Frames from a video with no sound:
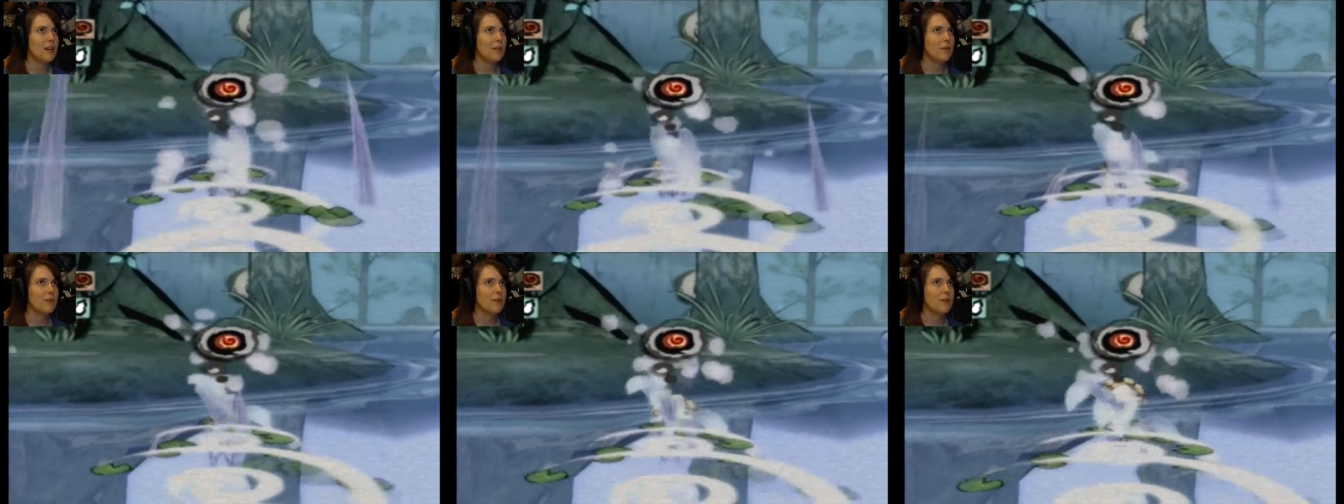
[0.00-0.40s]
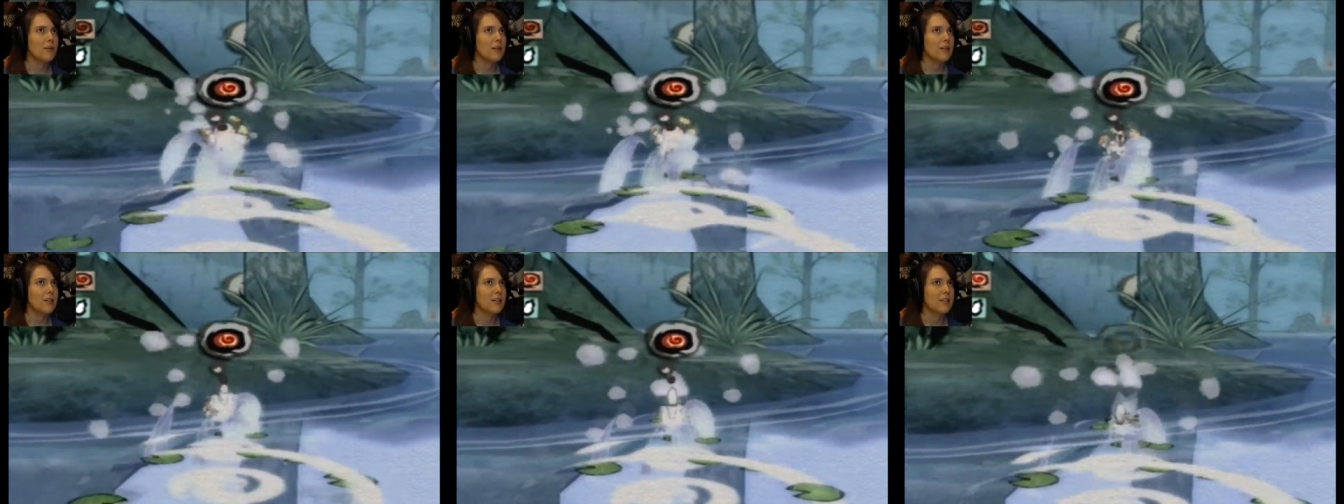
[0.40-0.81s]
I want to
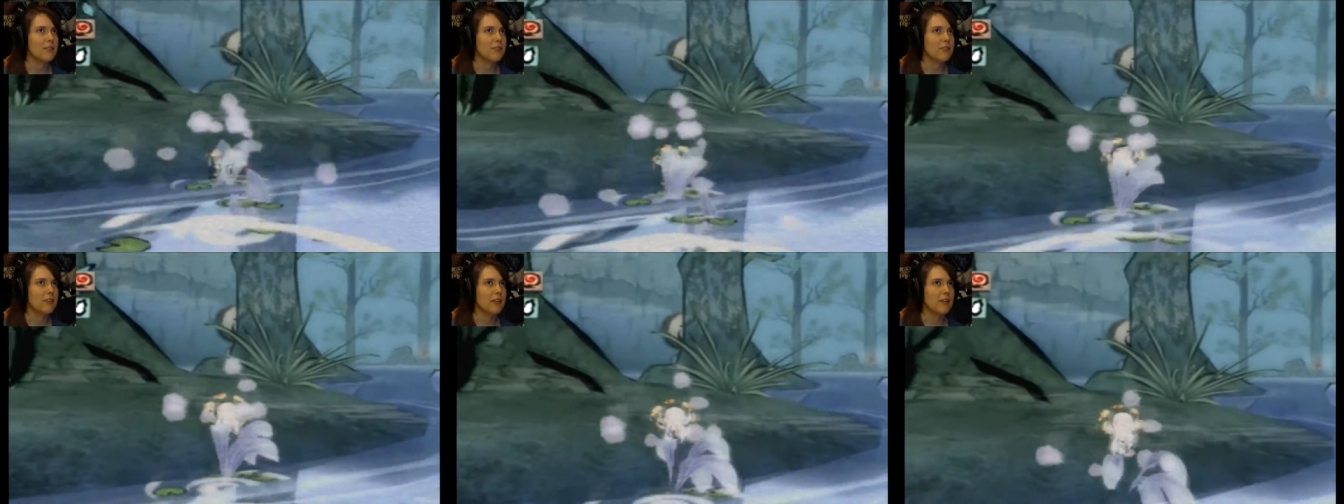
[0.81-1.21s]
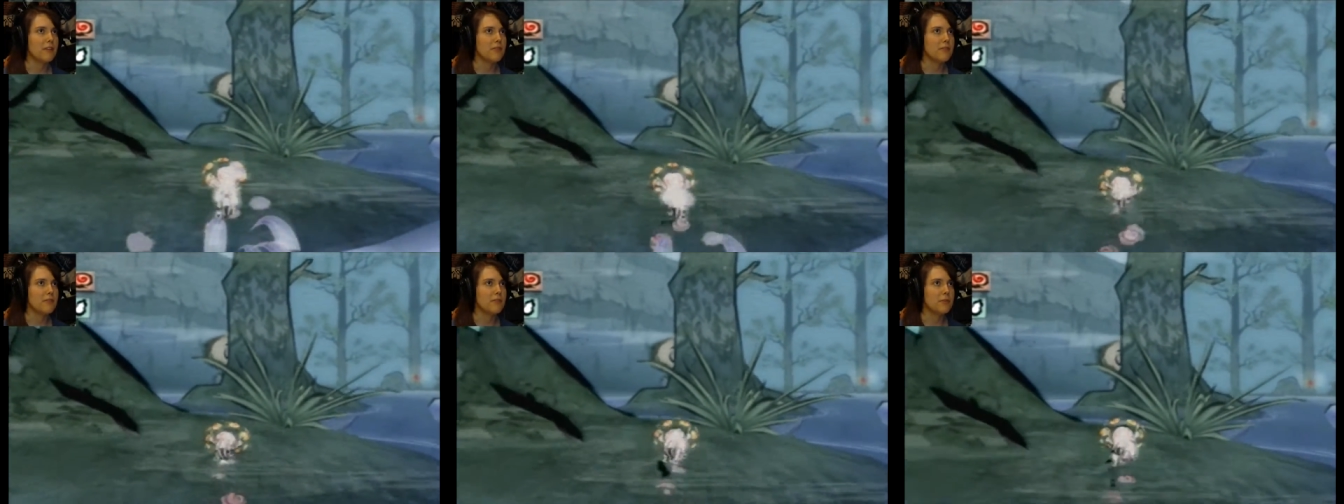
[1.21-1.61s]
know how to get the
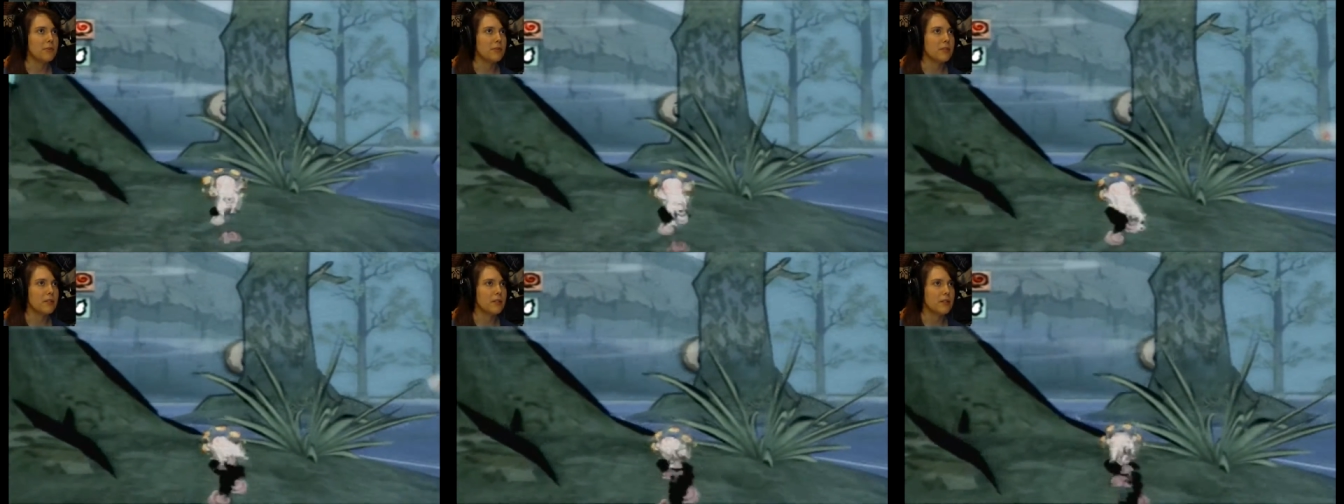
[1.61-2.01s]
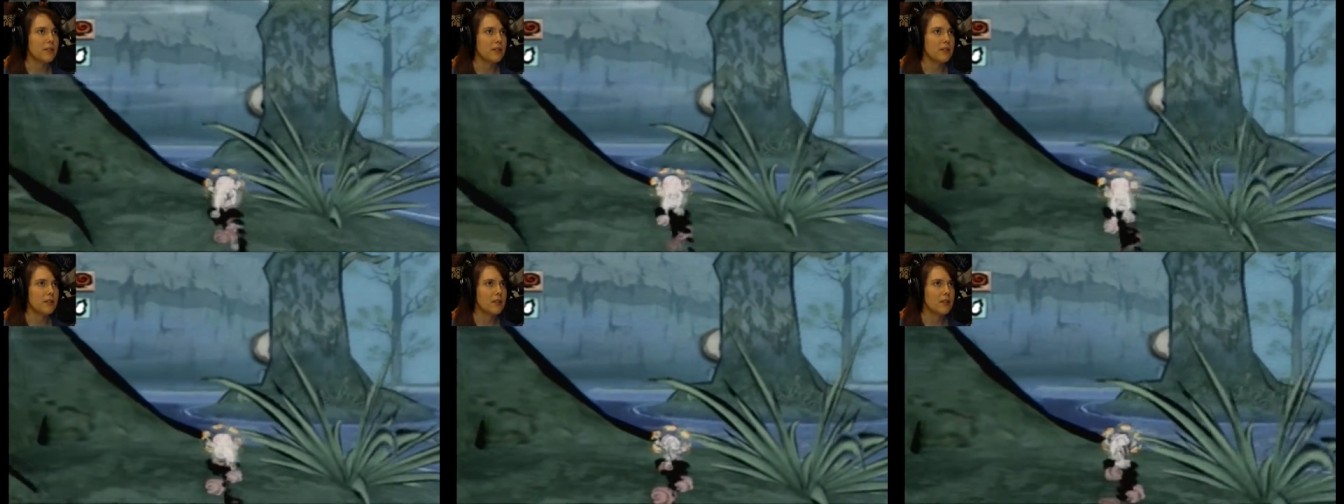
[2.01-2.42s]
flying fruit.
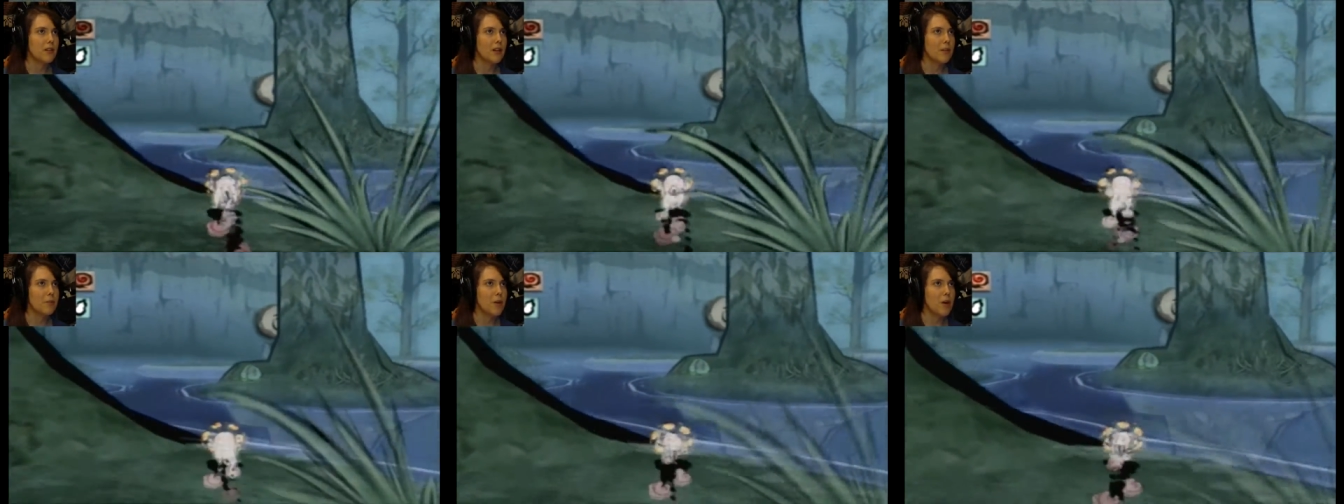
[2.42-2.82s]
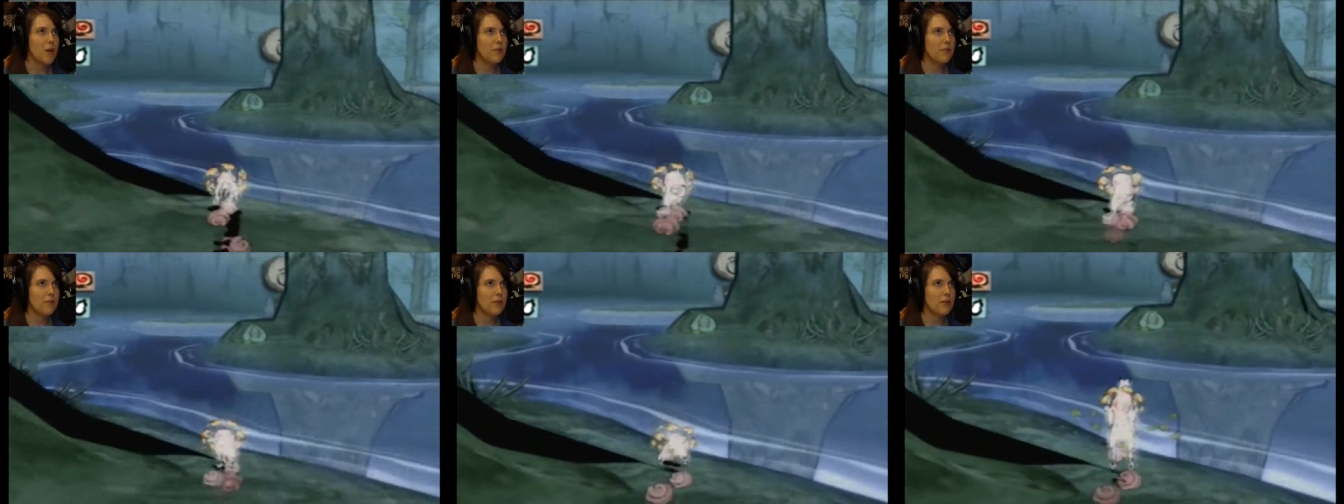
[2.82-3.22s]
I'm
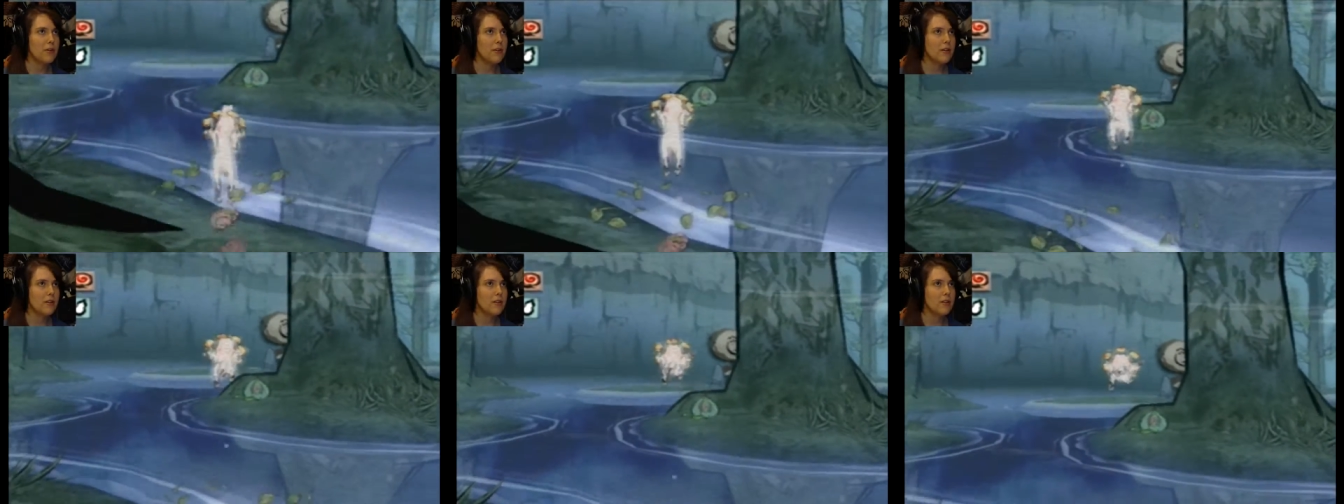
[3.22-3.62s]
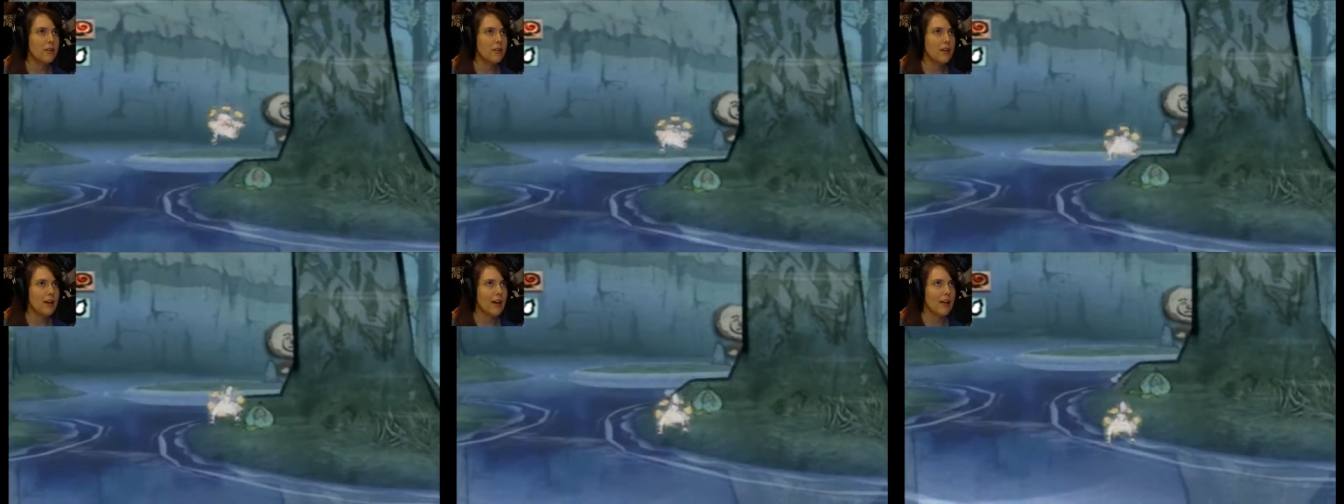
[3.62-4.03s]
coming for you.
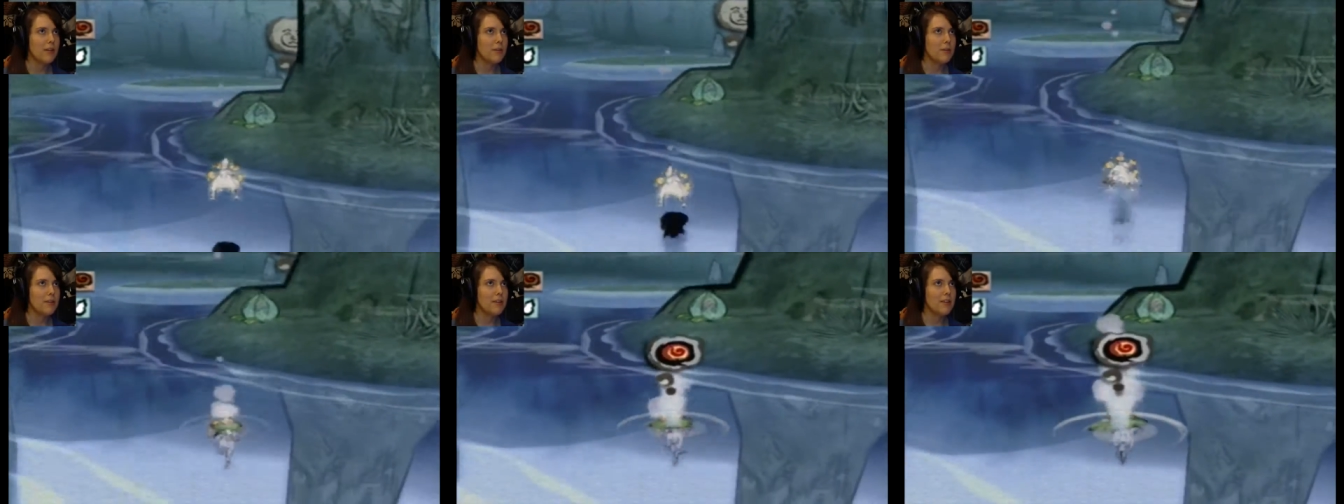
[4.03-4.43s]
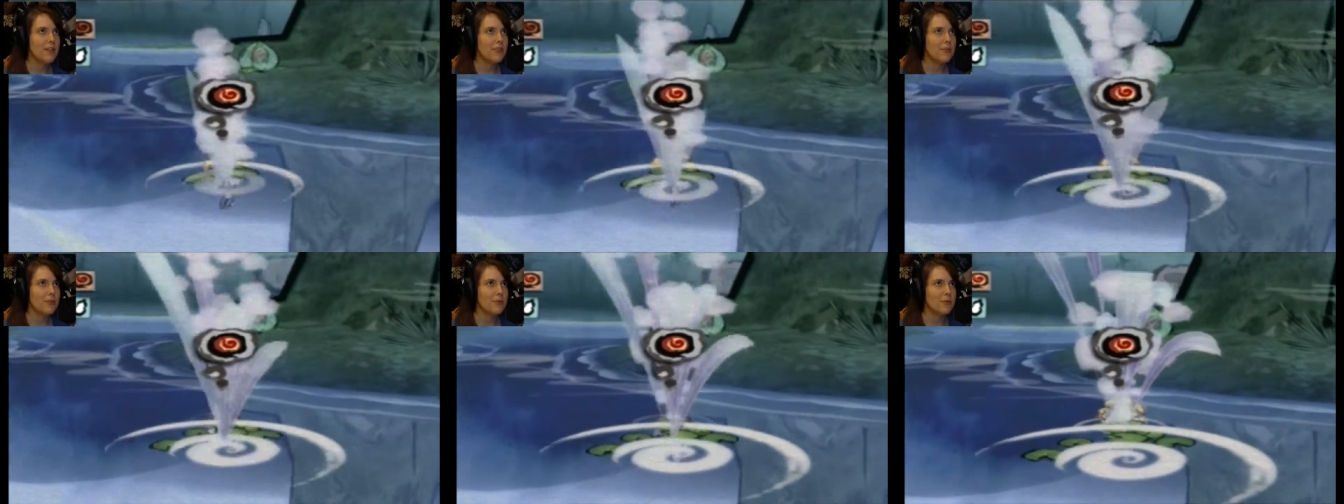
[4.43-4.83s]
How do you
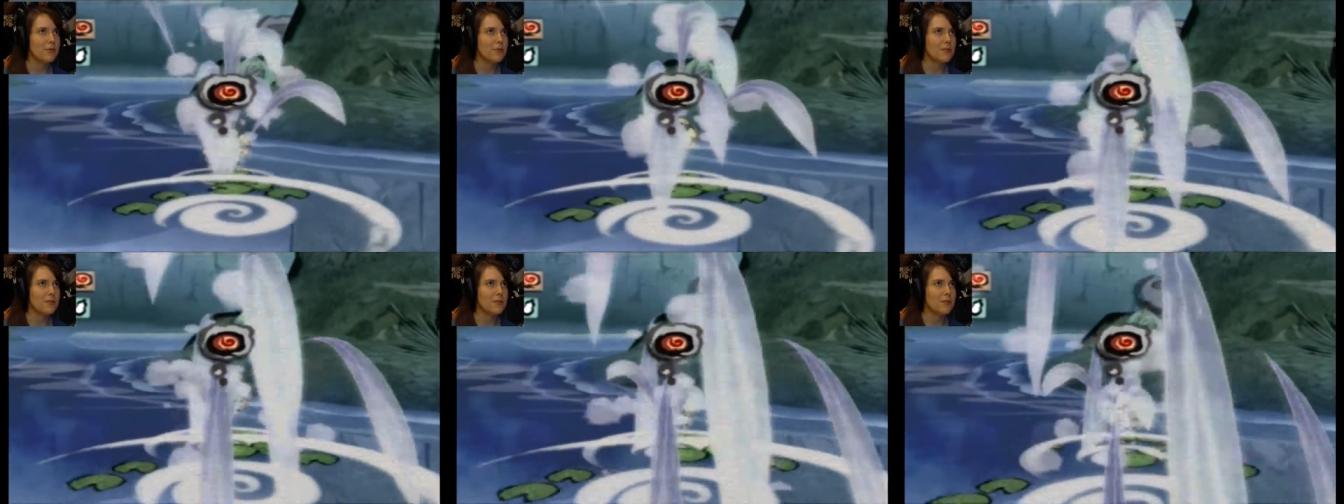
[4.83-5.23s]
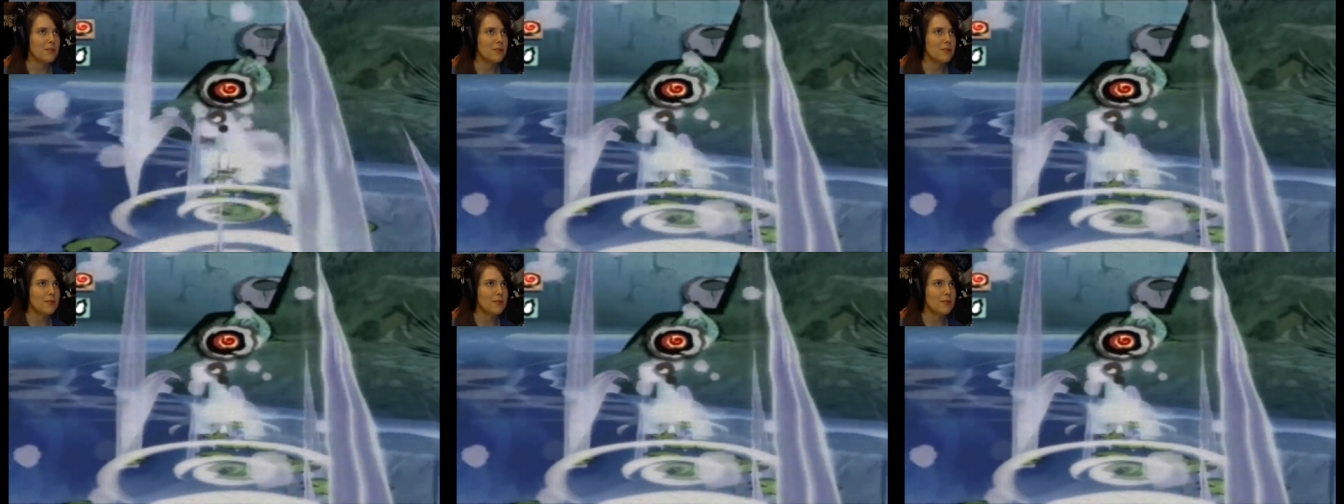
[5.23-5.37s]
get those?